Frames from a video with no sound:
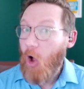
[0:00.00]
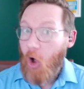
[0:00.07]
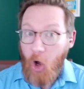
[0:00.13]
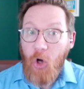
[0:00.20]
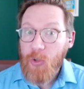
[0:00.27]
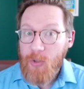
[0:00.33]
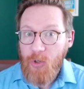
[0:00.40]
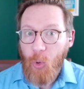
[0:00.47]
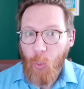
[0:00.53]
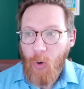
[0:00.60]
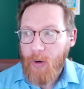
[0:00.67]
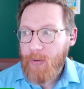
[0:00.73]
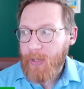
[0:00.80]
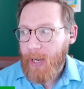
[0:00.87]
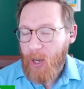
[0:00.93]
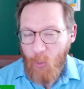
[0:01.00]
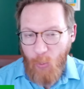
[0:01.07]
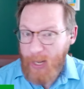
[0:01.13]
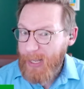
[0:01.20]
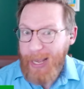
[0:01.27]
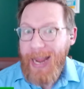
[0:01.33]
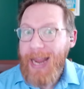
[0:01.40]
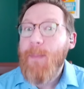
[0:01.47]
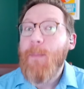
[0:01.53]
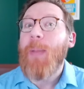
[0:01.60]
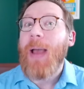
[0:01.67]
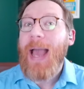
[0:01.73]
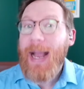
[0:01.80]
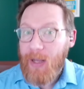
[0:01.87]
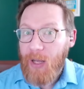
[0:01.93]
Also worked out when he came
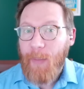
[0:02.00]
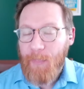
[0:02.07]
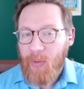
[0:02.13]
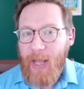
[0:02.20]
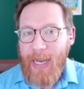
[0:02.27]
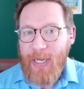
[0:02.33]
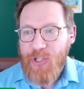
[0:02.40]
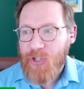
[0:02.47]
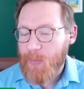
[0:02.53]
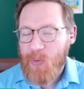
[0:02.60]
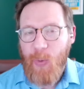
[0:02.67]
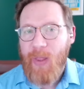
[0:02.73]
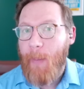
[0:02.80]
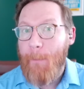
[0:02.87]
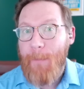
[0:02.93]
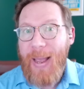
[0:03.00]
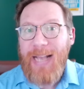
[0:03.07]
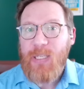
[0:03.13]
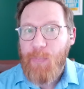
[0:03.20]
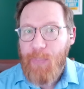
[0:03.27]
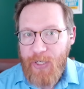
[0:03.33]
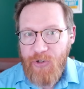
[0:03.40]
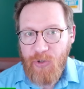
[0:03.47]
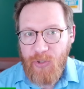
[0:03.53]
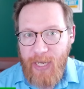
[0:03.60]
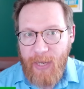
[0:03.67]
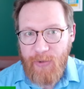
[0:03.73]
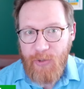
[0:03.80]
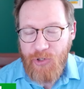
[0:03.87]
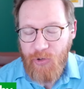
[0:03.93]
back up last year. He was one of the best pitchers
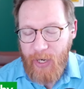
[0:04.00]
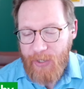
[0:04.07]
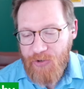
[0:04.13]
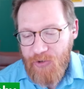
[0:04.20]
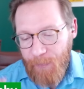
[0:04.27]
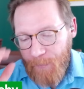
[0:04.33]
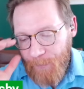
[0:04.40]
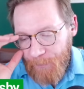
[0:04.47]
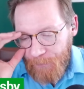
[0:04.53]
down the stretch.